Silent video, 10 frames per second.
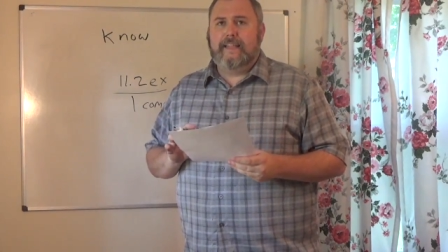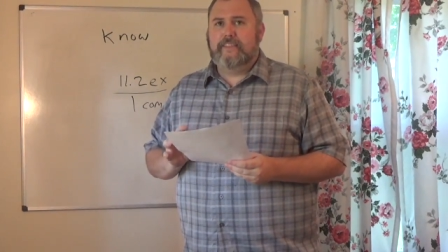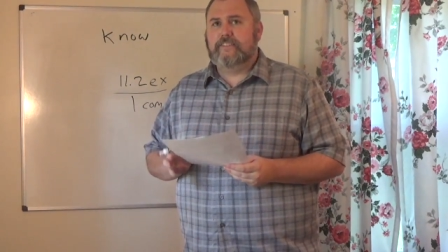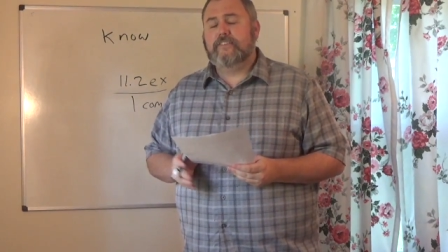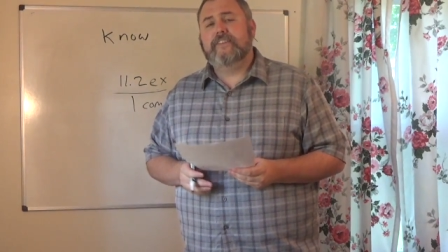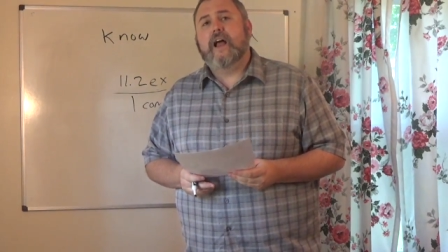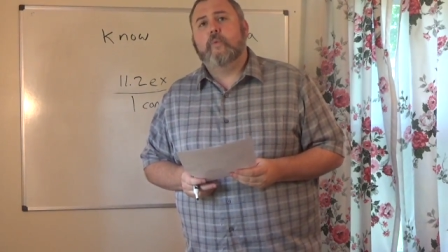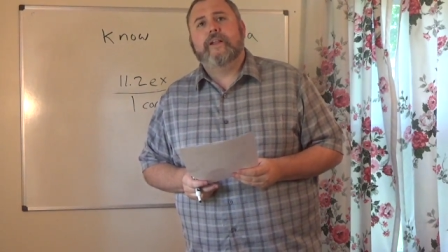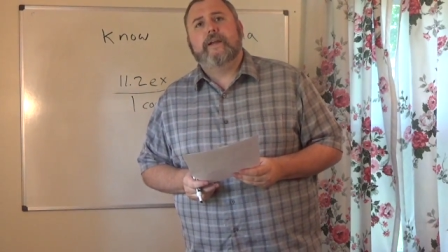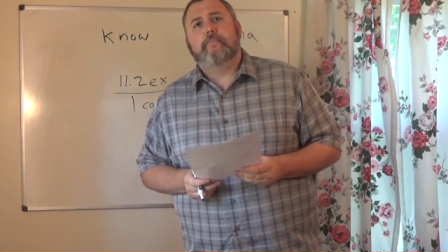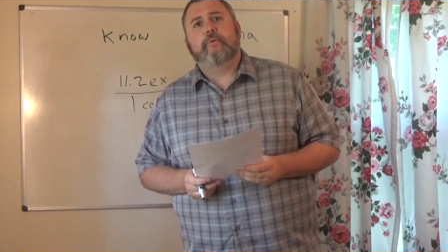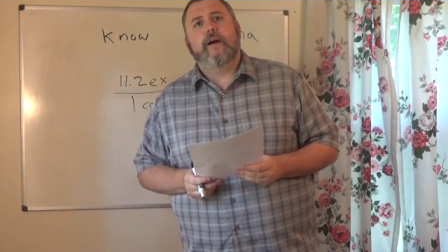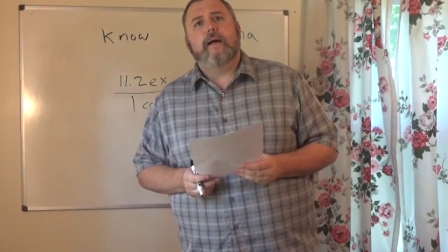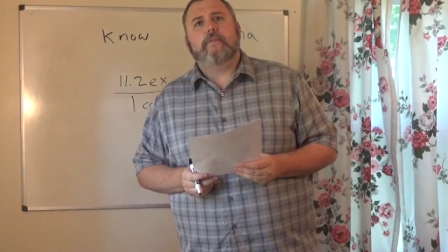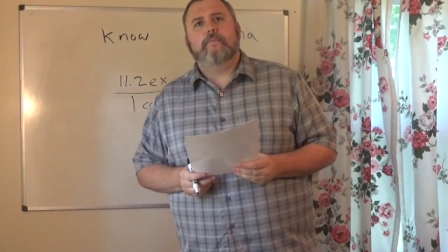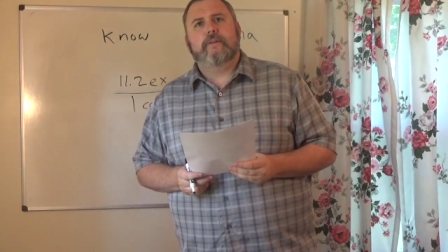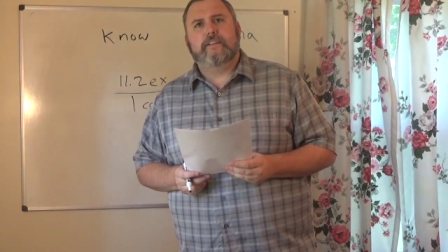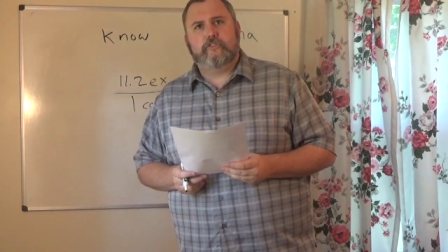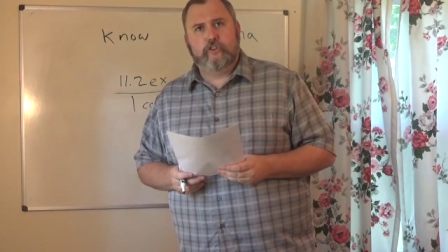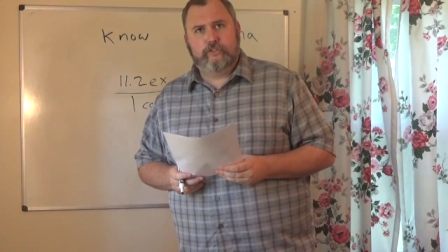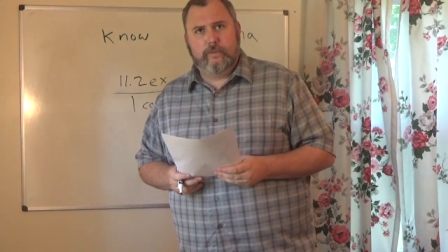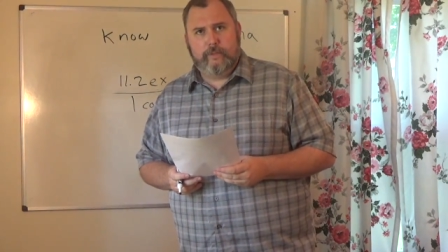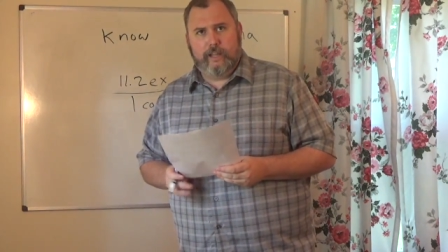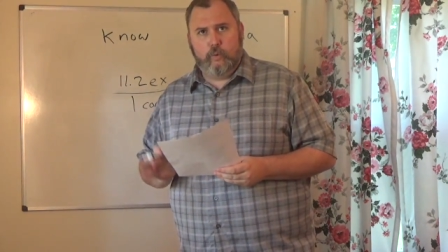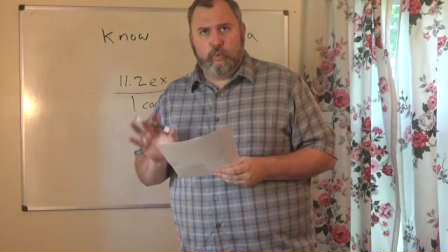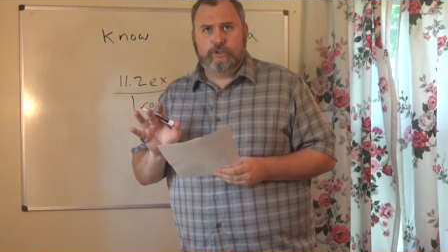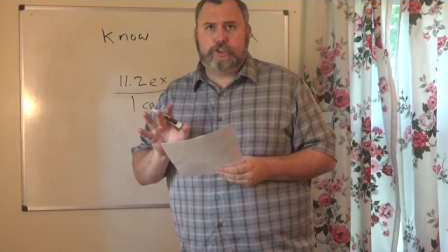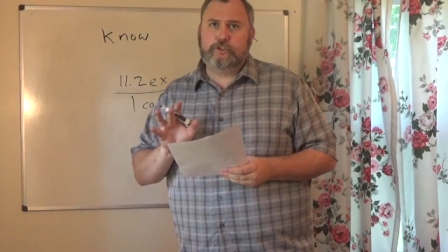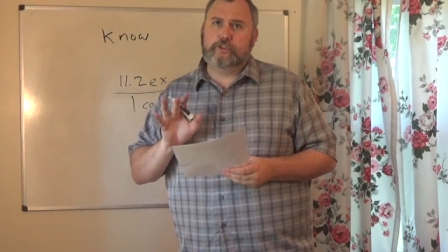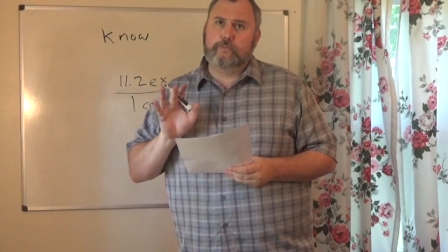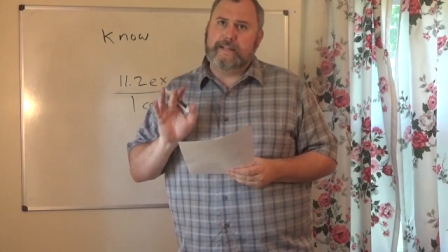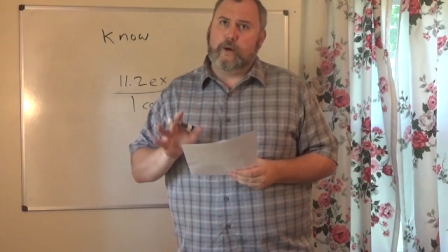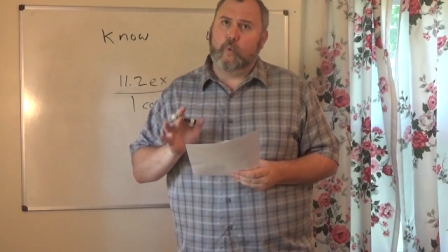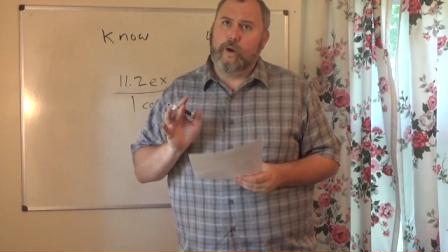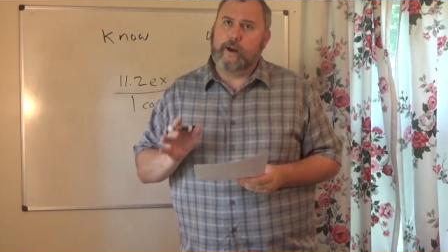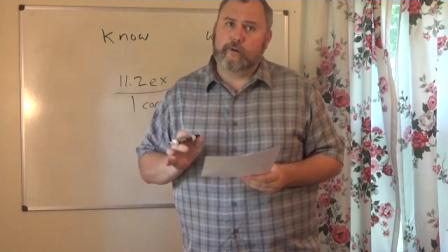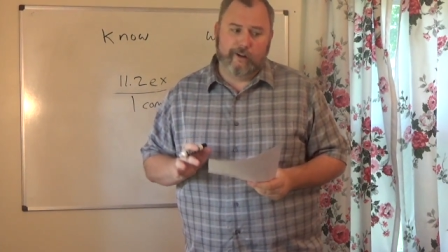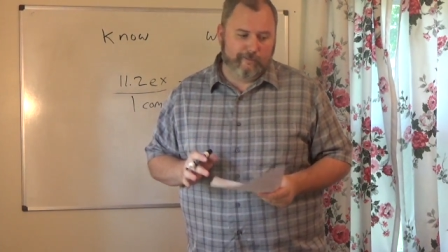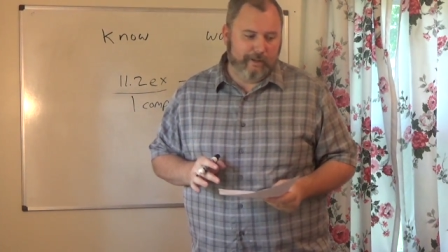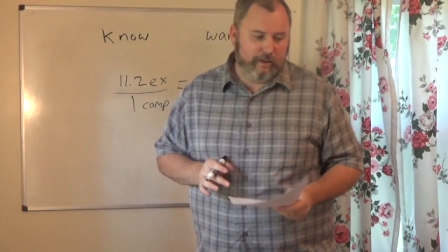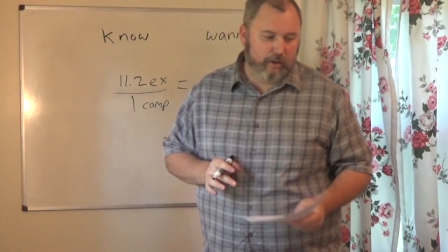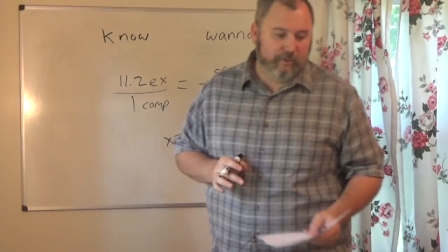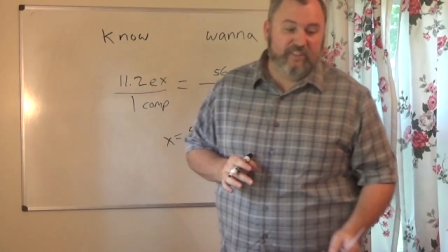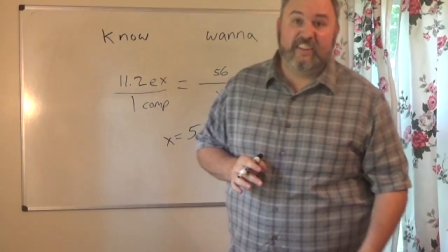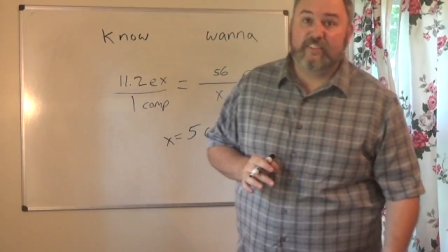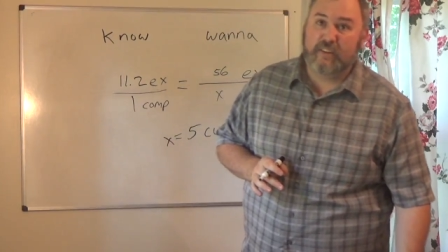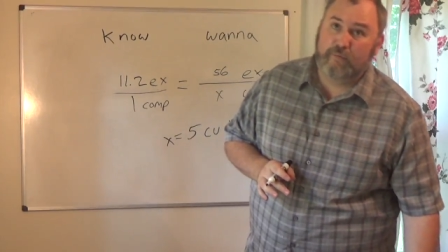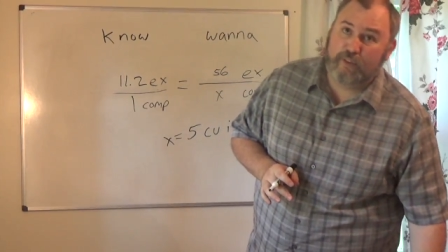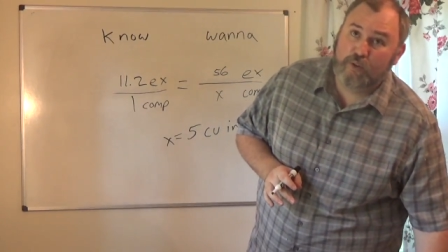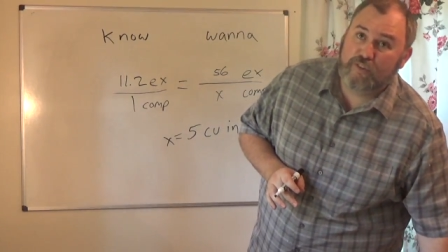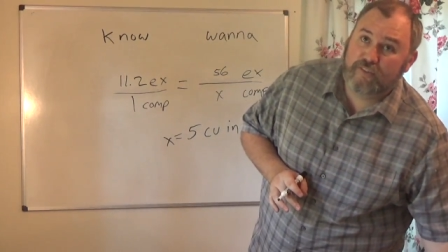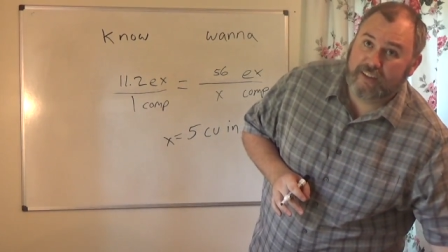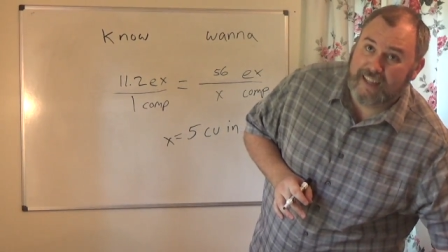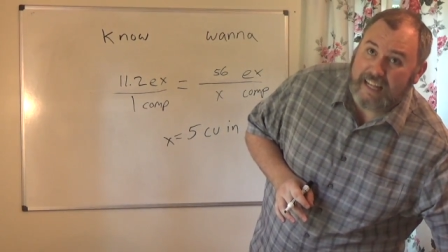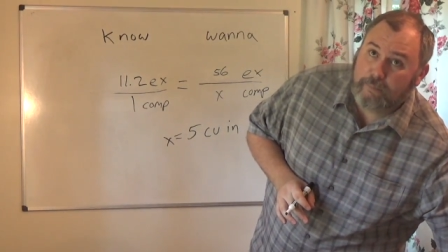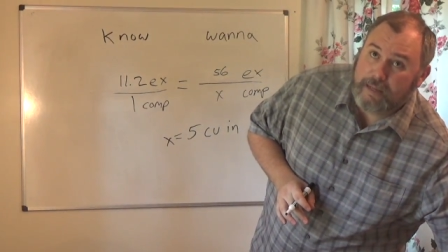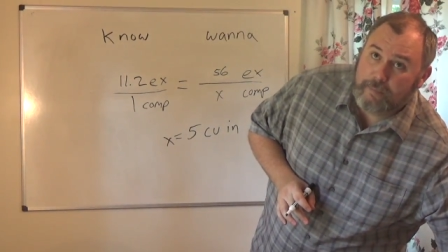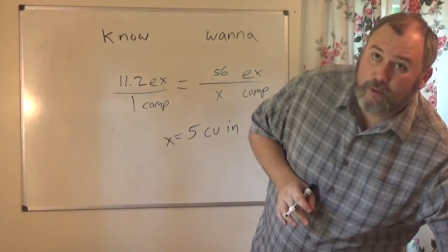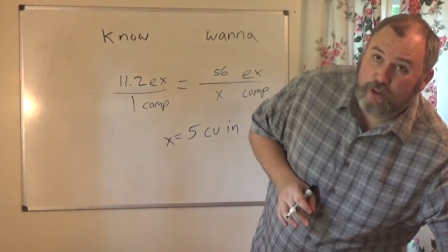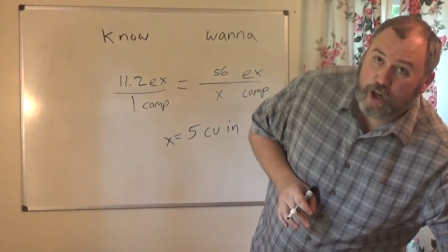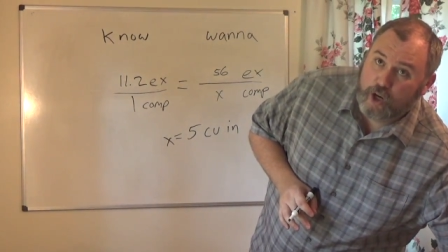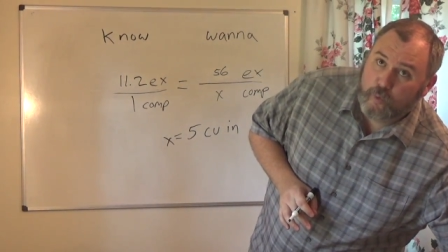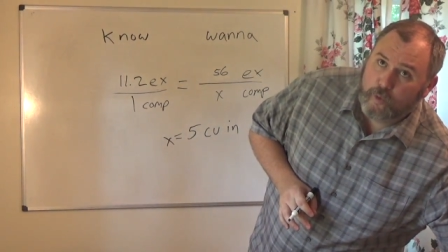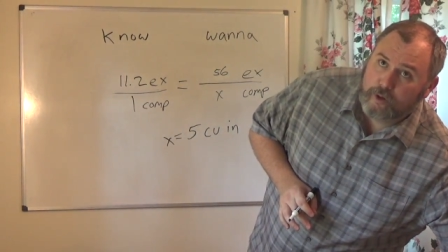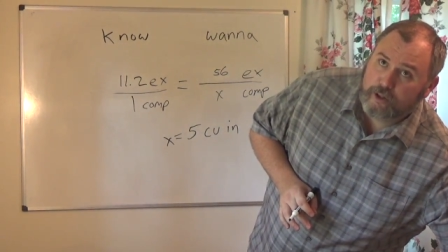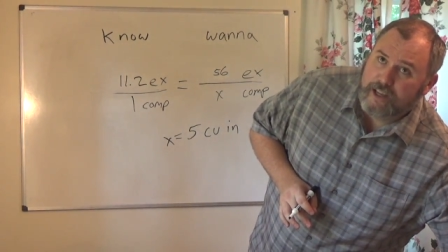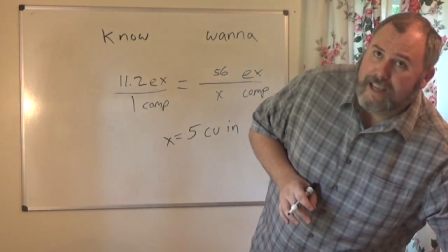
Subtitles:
This is not really a problem, but it's just something I want you to be aware of because this confuses a lot of people in their homework.